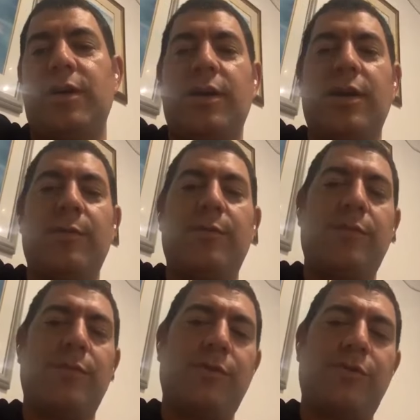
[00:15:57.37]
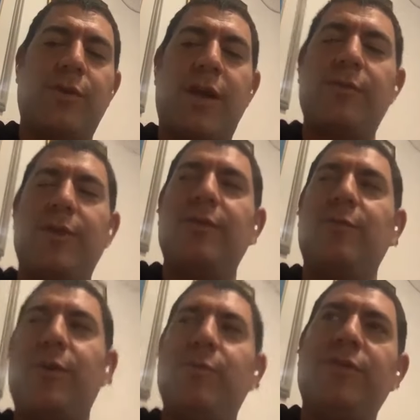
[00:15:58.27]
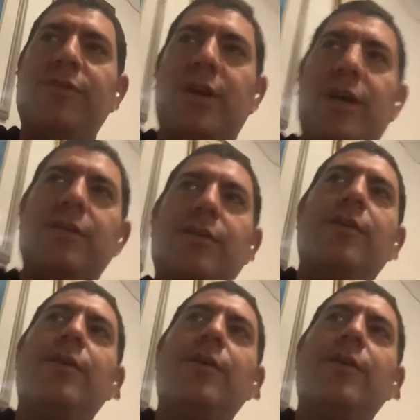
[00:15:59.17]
so currently when we start,